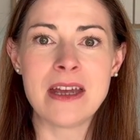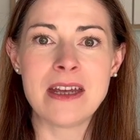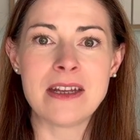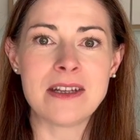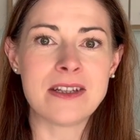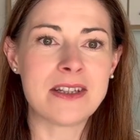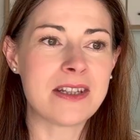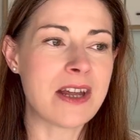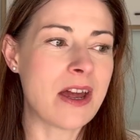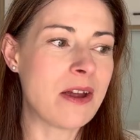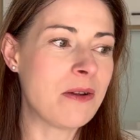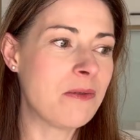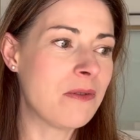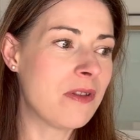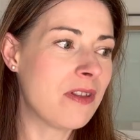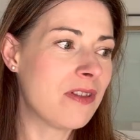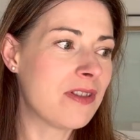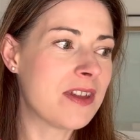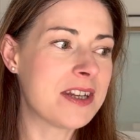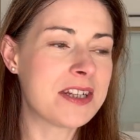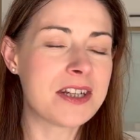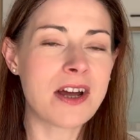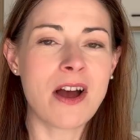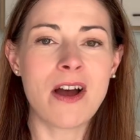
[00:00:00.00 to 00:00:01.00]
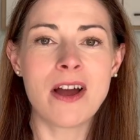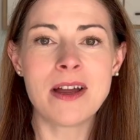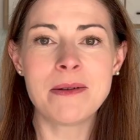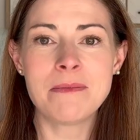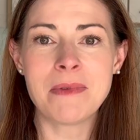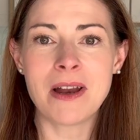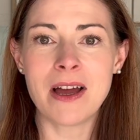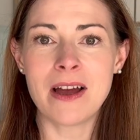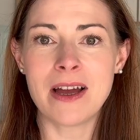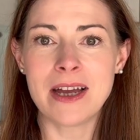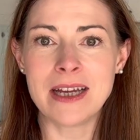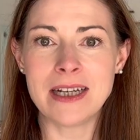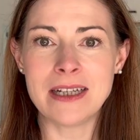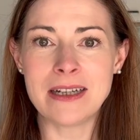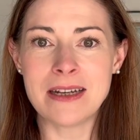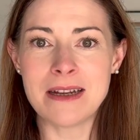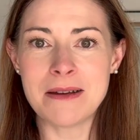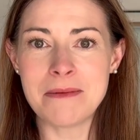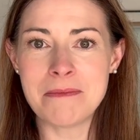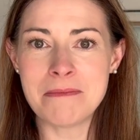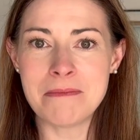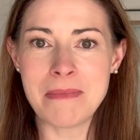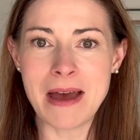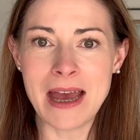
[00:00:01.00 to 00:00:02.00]
So the timeline
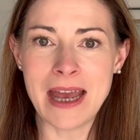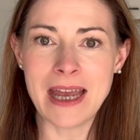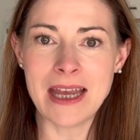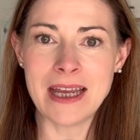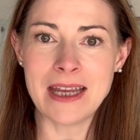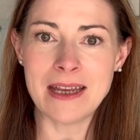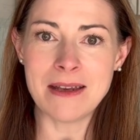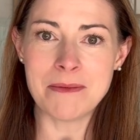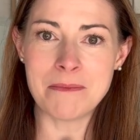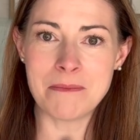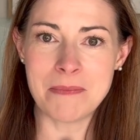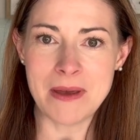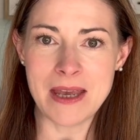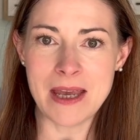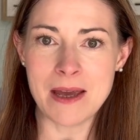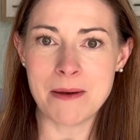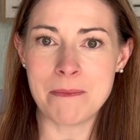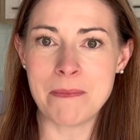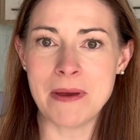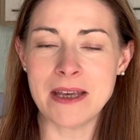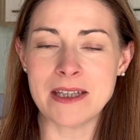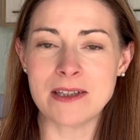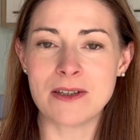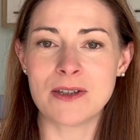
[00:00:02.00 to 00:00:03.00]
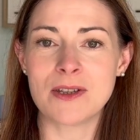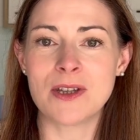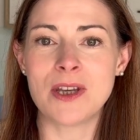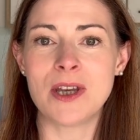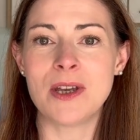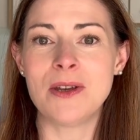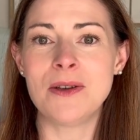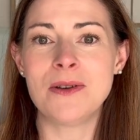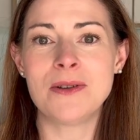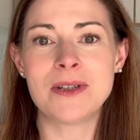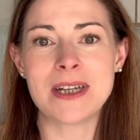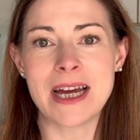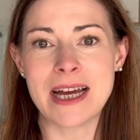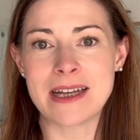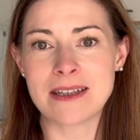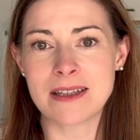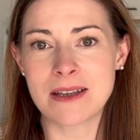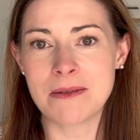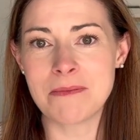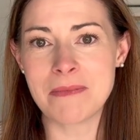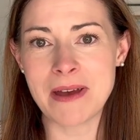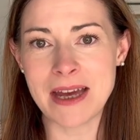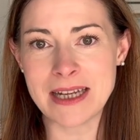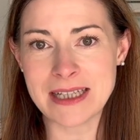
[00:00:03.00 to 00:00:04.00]
may be a bit skewed as
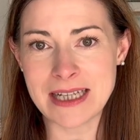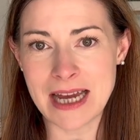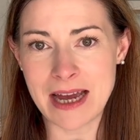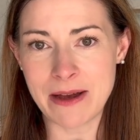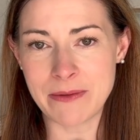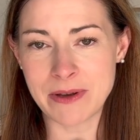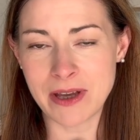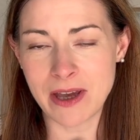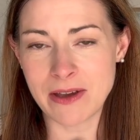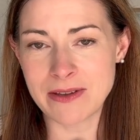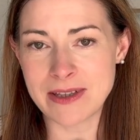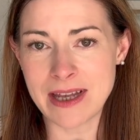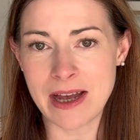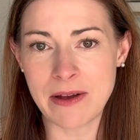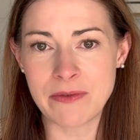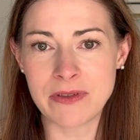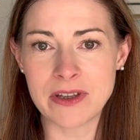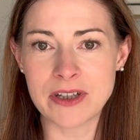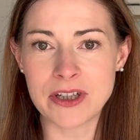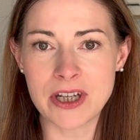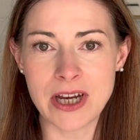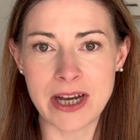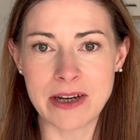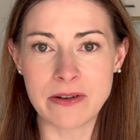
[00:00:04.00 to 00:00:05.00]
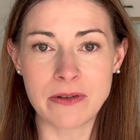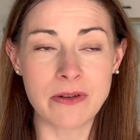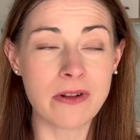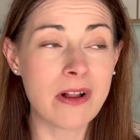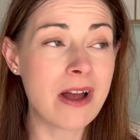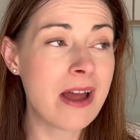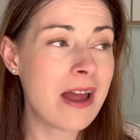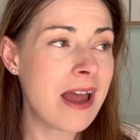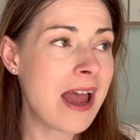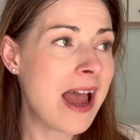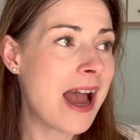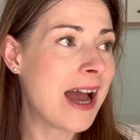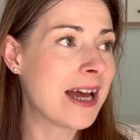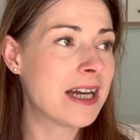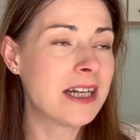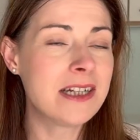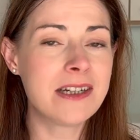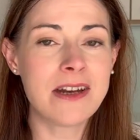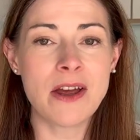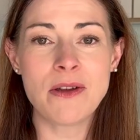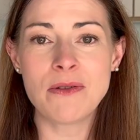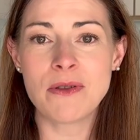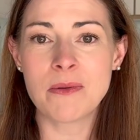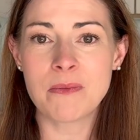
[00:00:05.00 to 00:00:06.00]
compared to how it goes out on the channel. And I
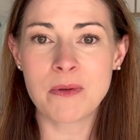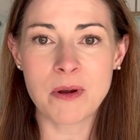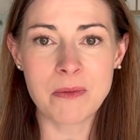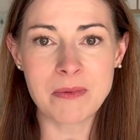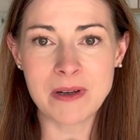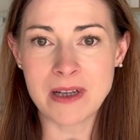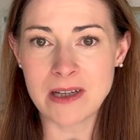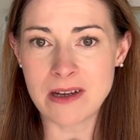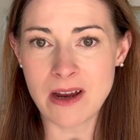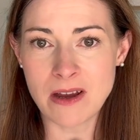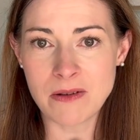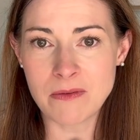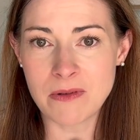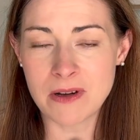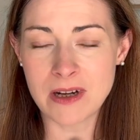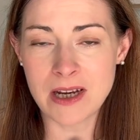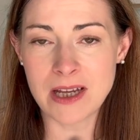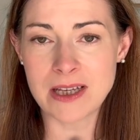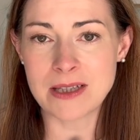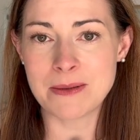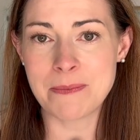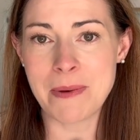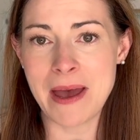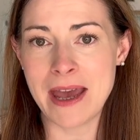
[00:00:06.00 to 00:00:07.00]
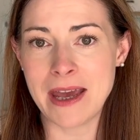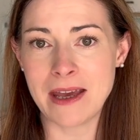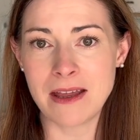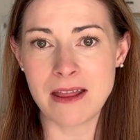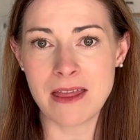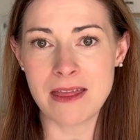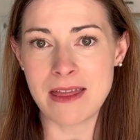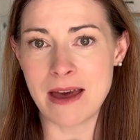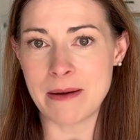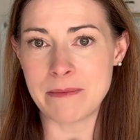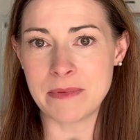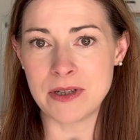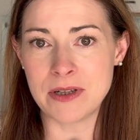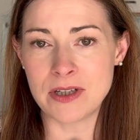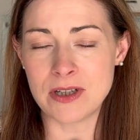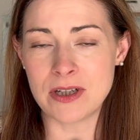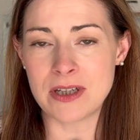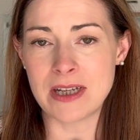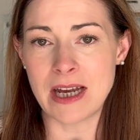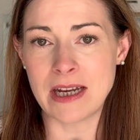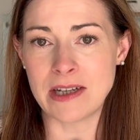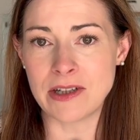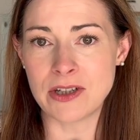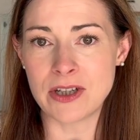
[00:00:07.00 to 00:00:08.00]
know that probably no one is paying that much
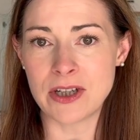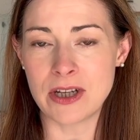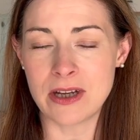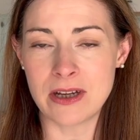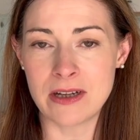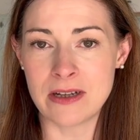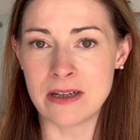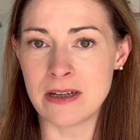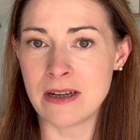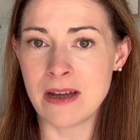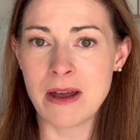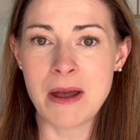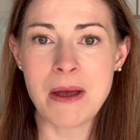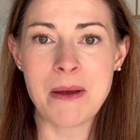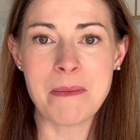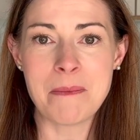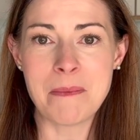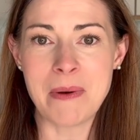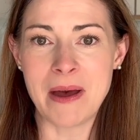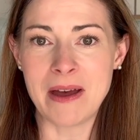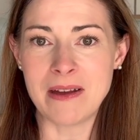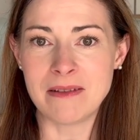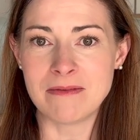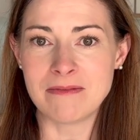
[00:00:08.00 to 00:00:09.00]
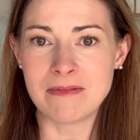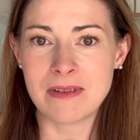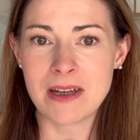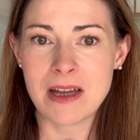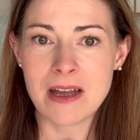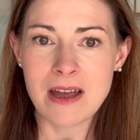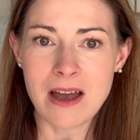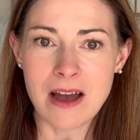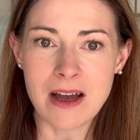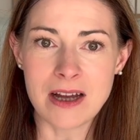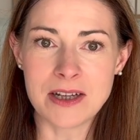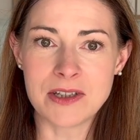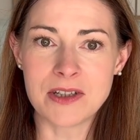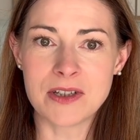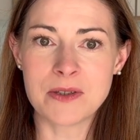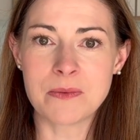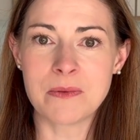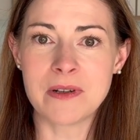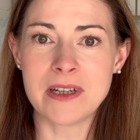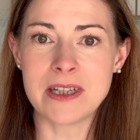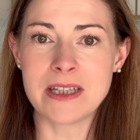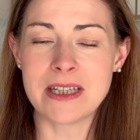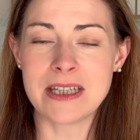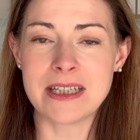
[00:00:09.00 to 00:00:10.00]
attention, but I just
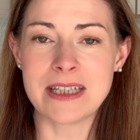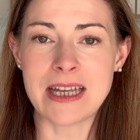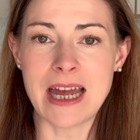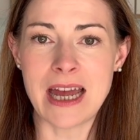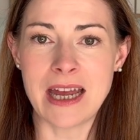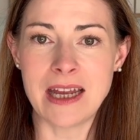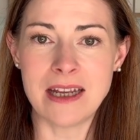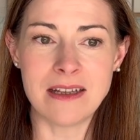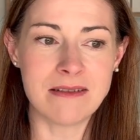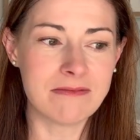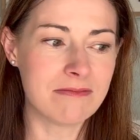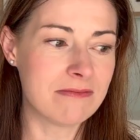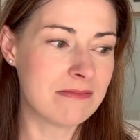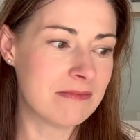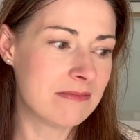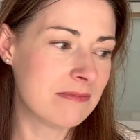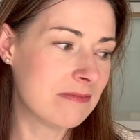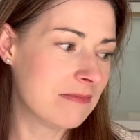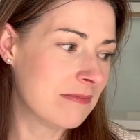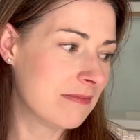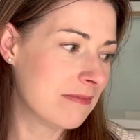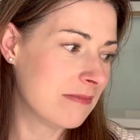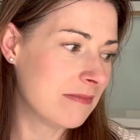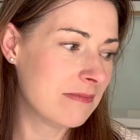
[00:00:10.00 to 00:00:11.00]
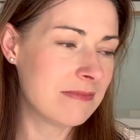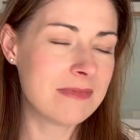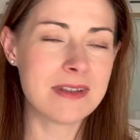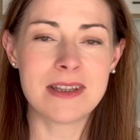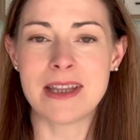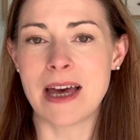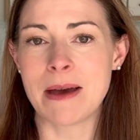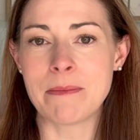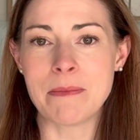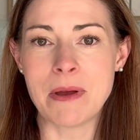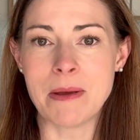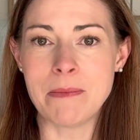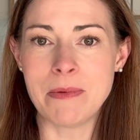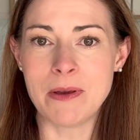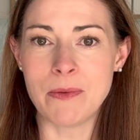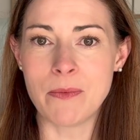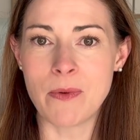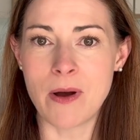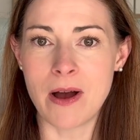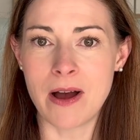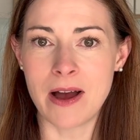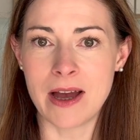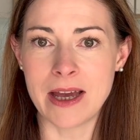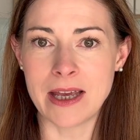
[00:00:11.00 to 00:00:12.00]
wanted to say that may be
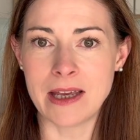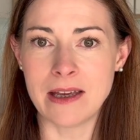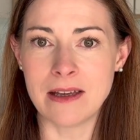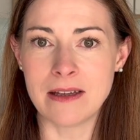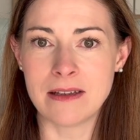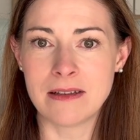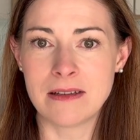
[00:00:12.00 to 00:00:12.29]
why